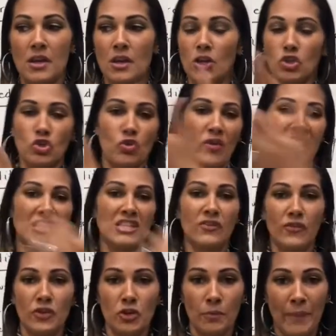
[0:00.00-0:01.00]
transfer
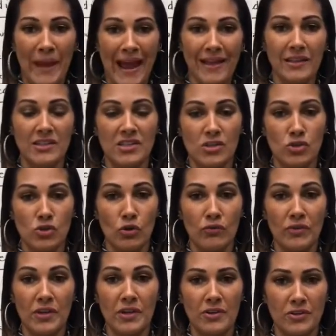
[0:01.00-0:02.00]
your balances over
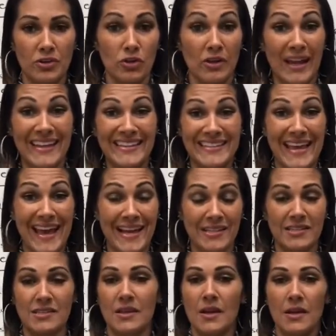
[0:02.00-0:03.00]
here, and you're like, yes,